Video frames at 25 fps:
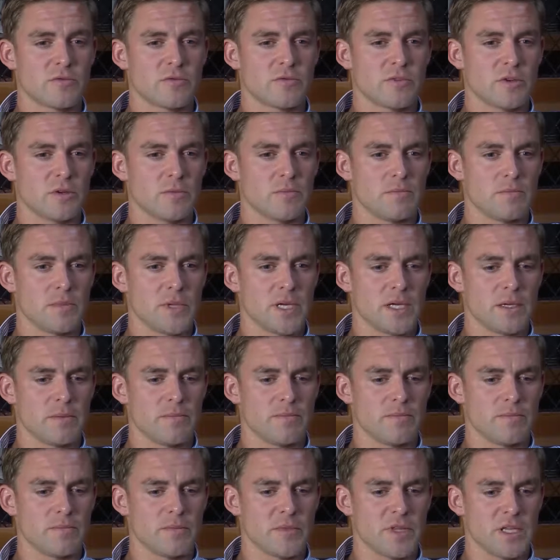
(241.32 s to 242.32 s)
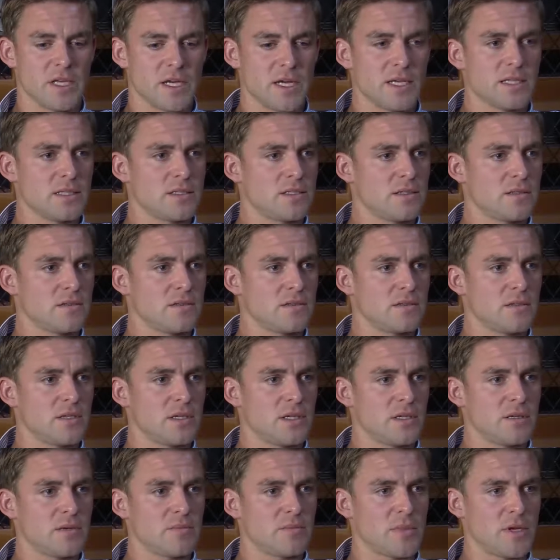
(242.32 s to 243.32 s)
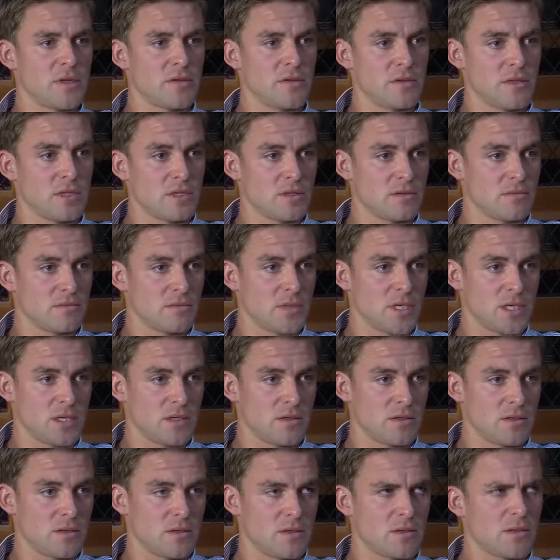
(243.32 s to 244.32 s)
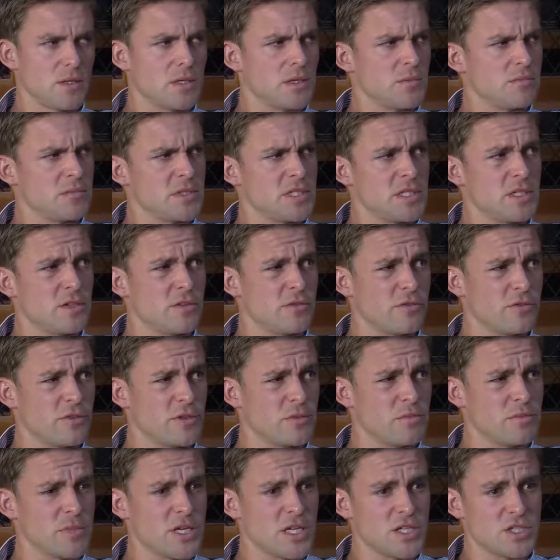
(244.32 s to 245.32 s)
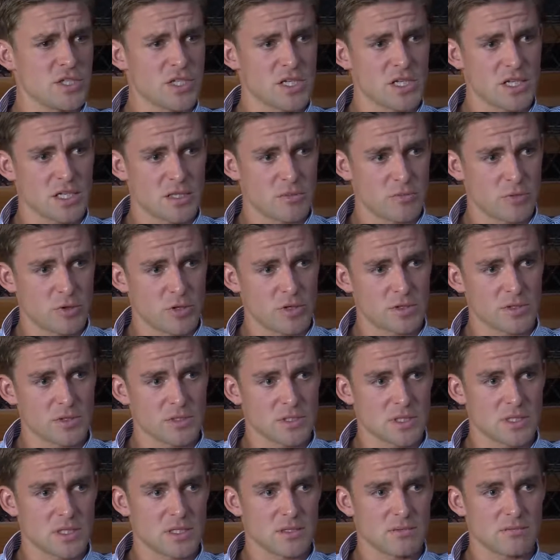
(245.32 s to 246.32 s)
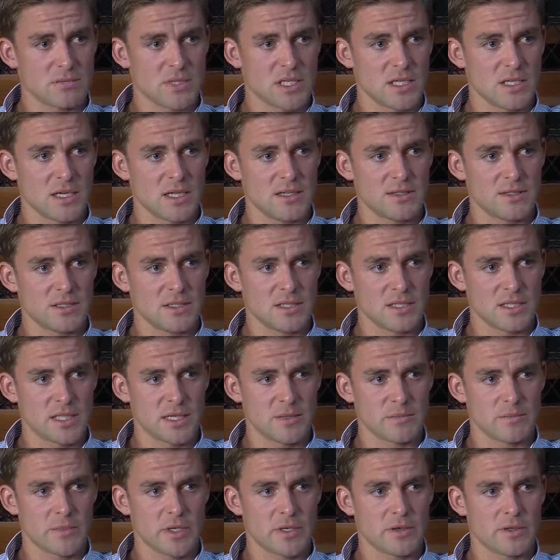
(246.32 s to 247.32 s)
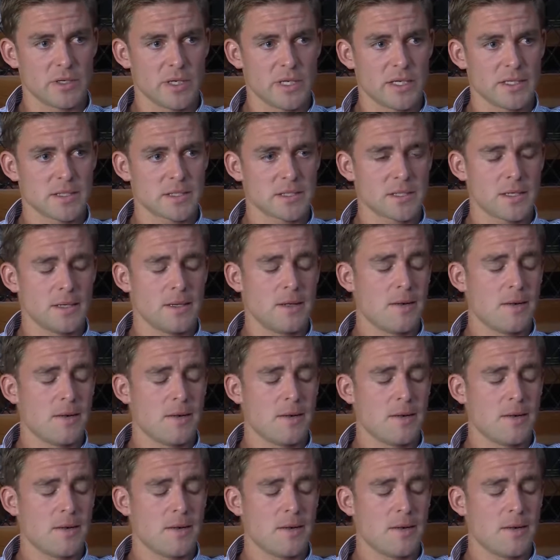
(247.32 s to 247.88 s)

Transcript: from the 8, both in a silver in Beijing and a bronze in London in that boat class.